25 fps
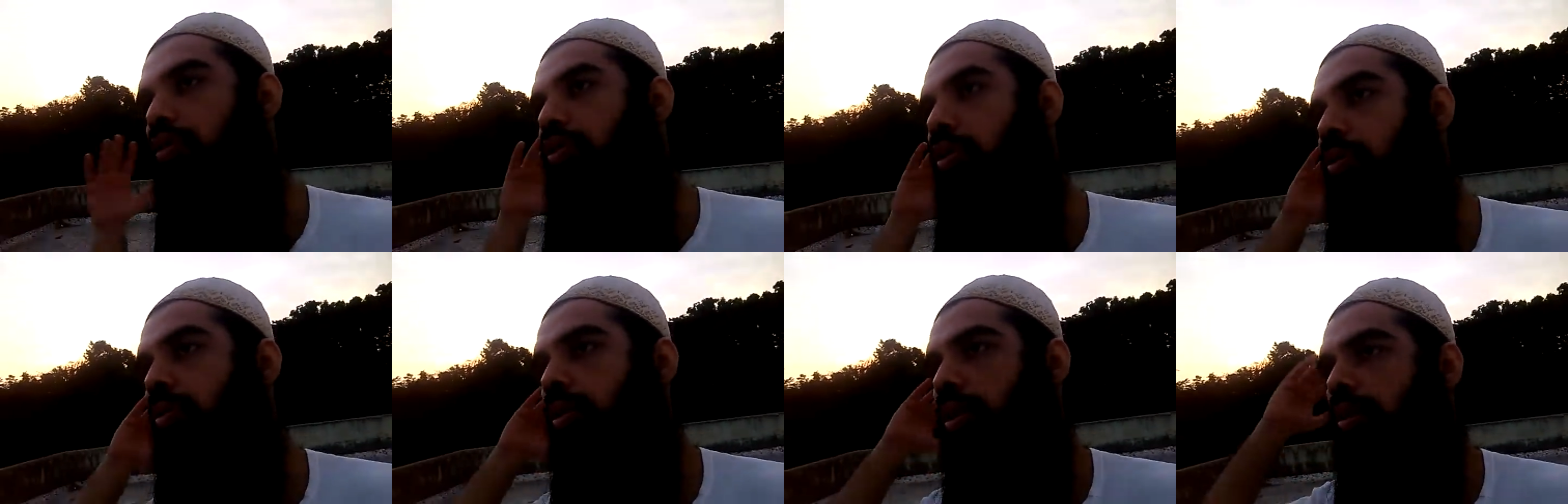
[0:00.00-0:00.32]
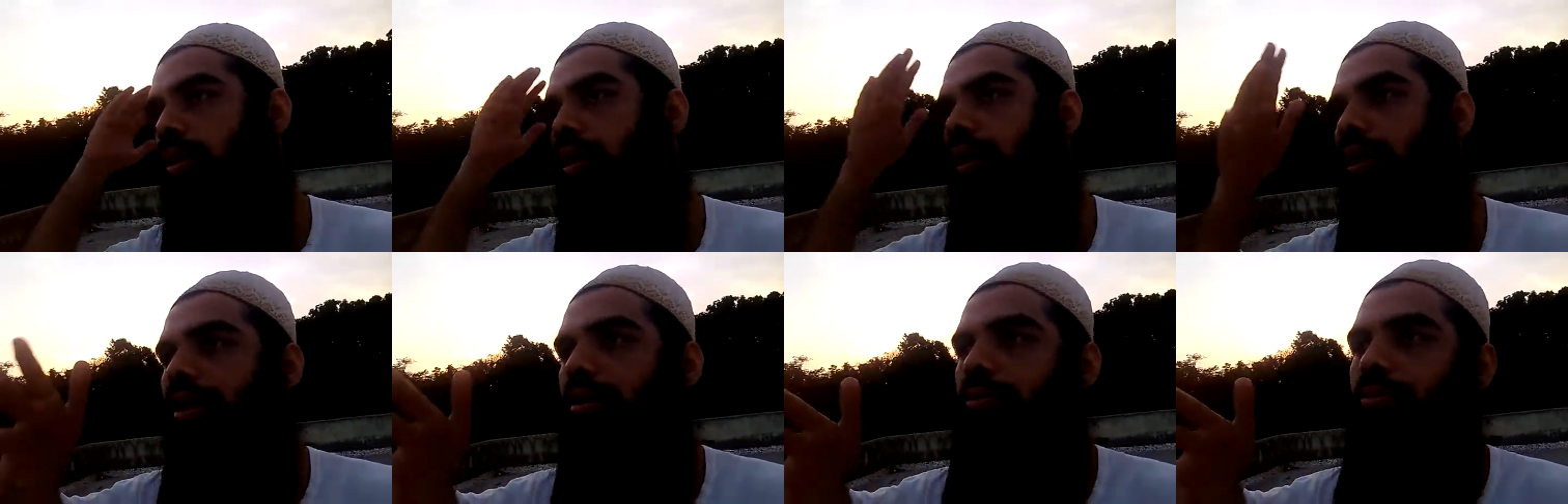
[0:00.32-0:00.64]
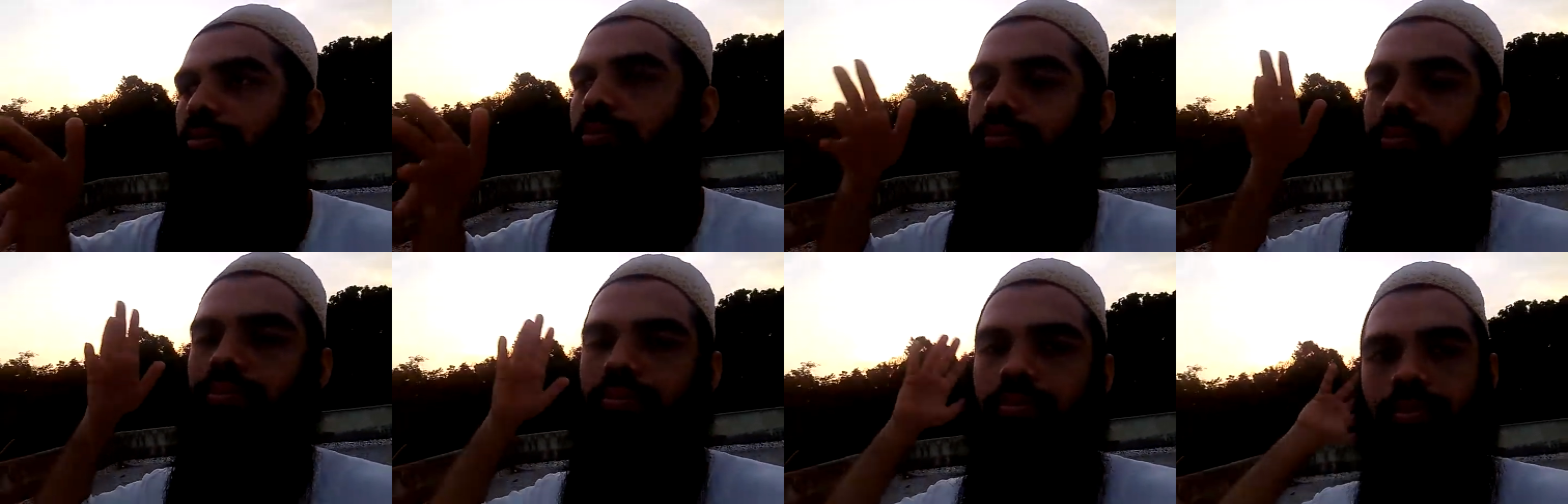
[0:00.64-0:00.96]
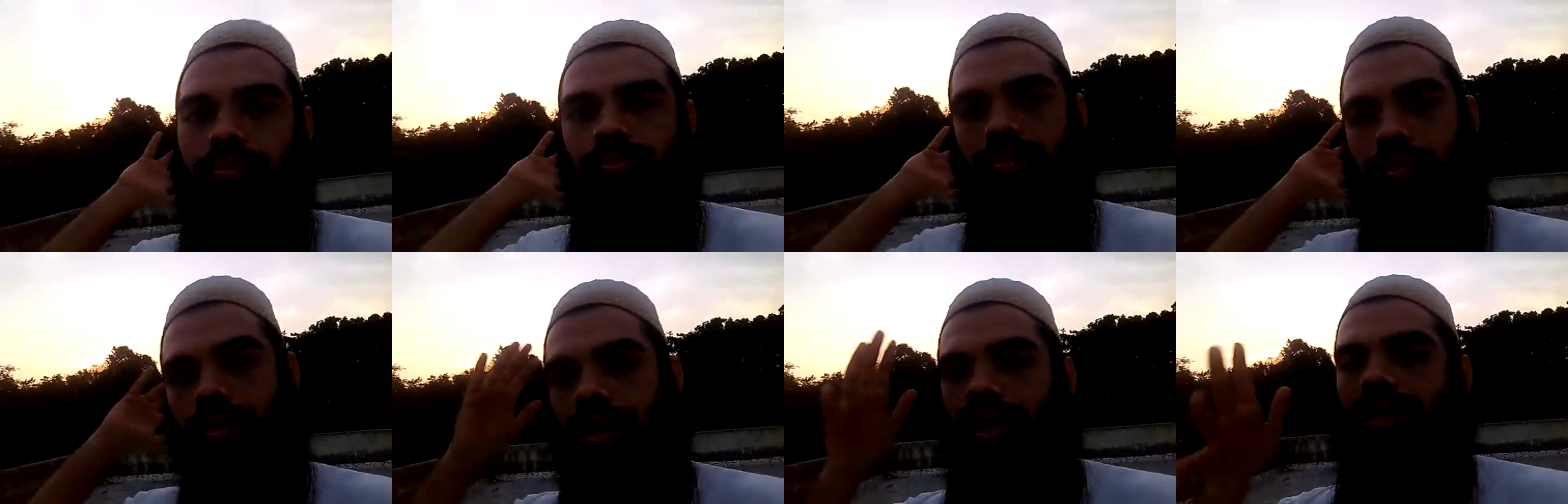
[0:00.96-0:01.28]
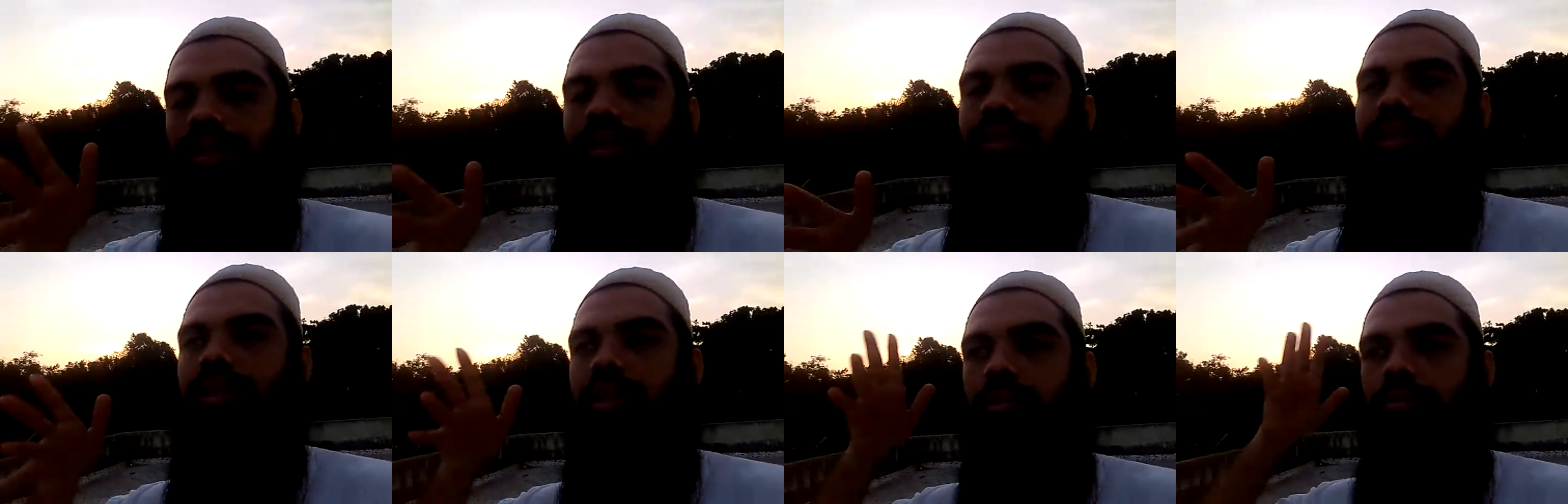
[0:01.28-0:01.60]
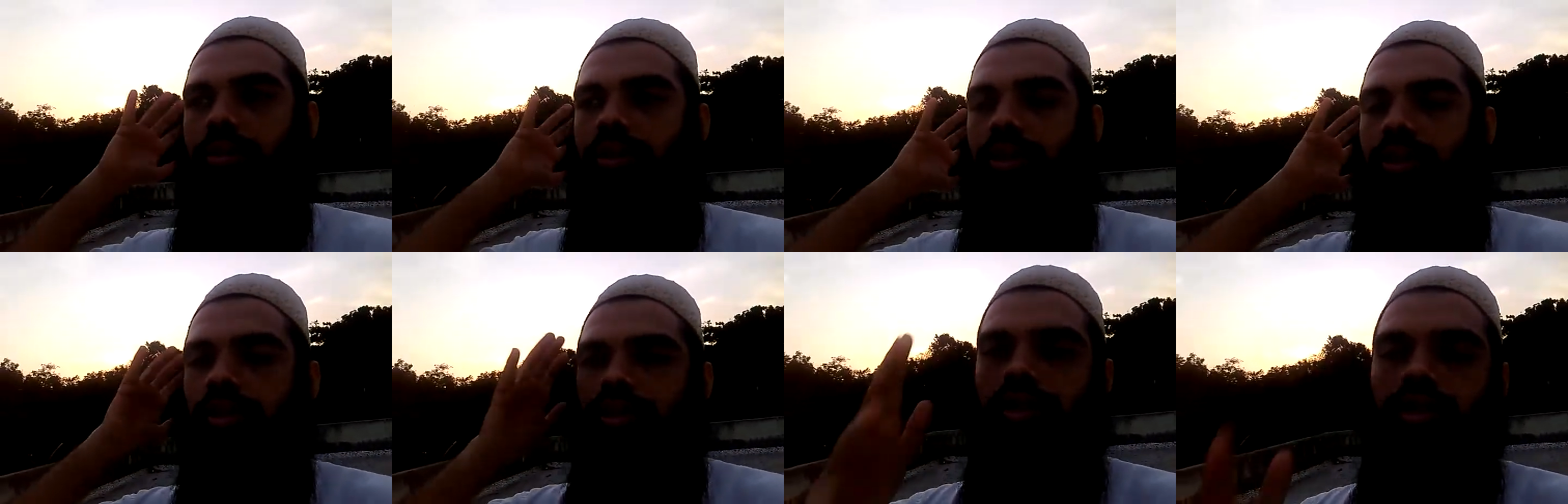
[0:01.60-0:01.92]
from the last
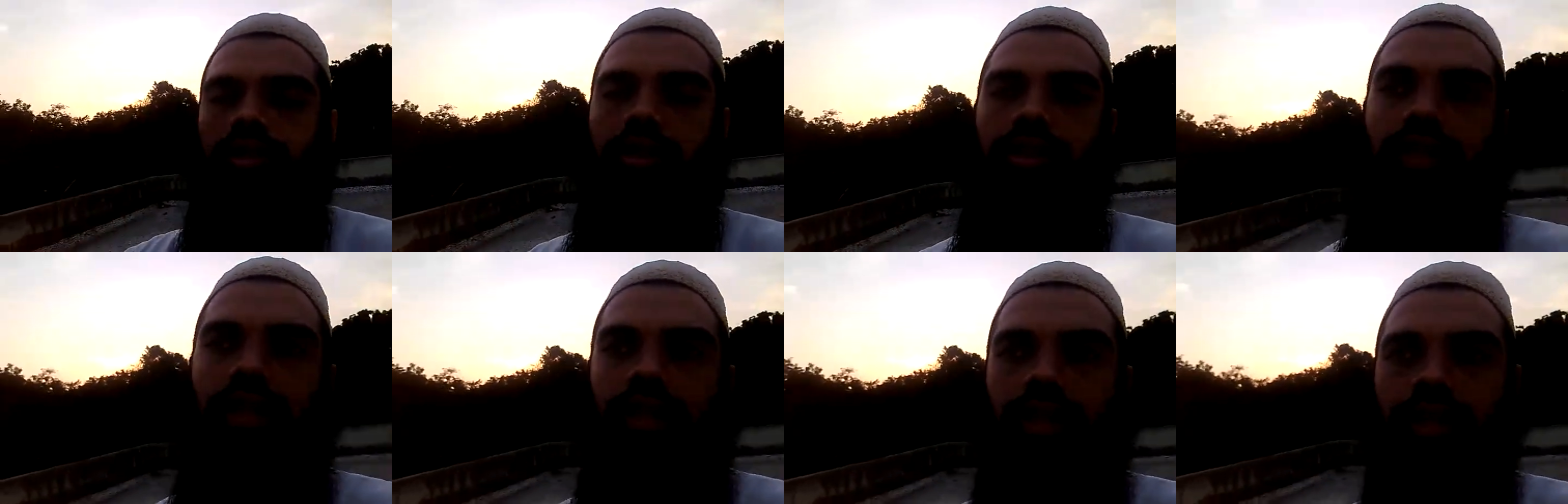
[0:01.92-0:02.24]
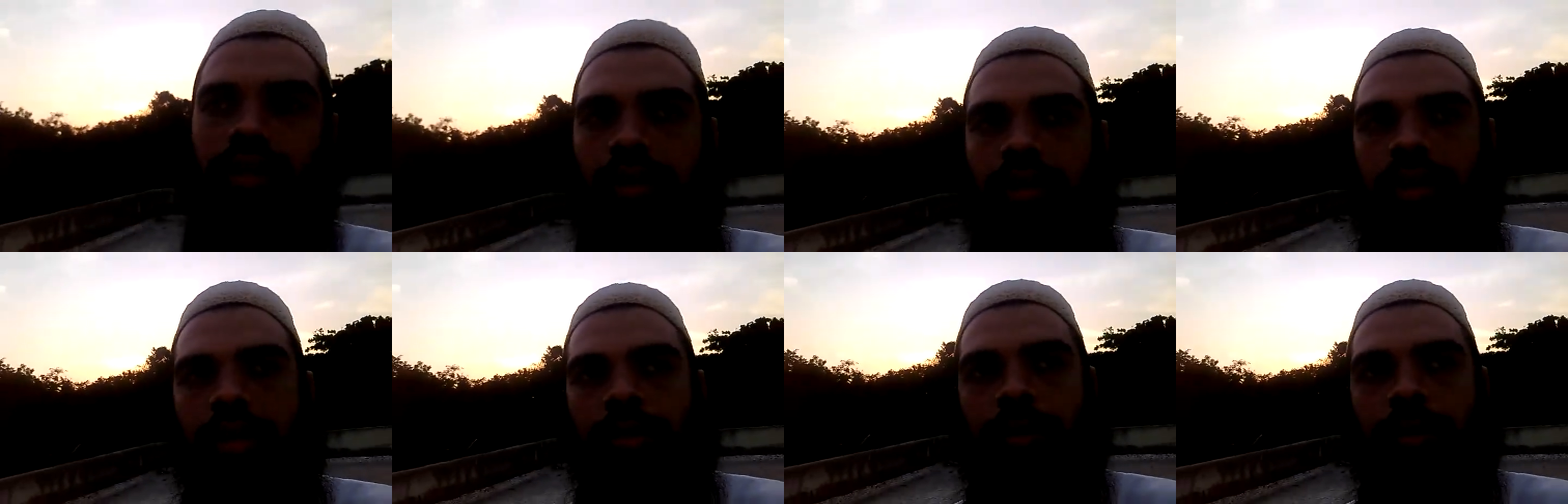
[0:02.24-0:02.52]
semesters, and